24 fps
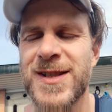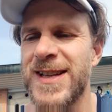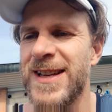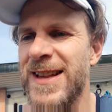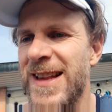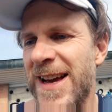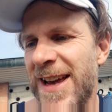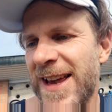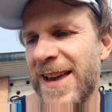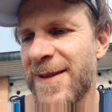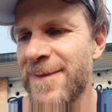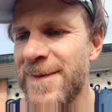and
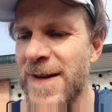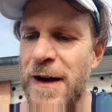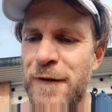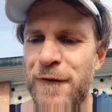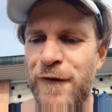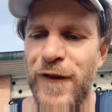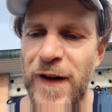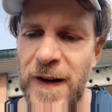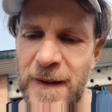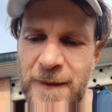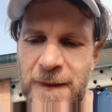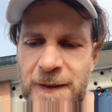like have
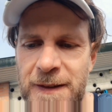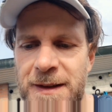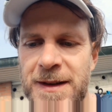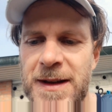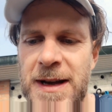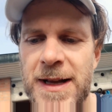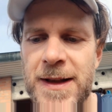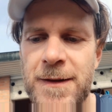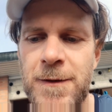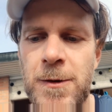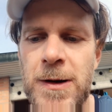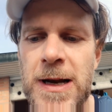fun,
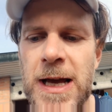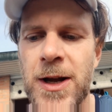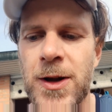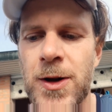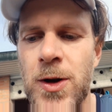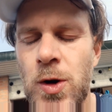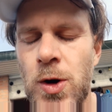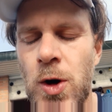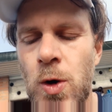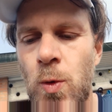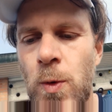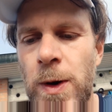and we were like,
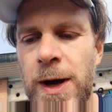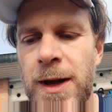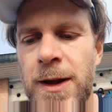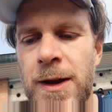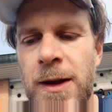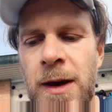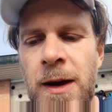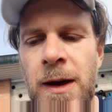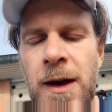no, wait,